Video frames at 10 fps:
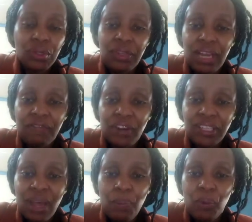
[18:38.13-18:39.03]
like for
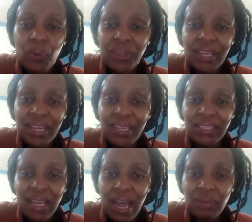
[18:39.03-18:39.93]
example, when the
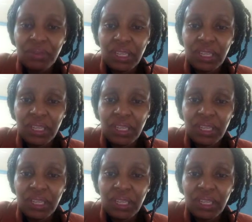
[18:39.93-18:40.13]
guest comes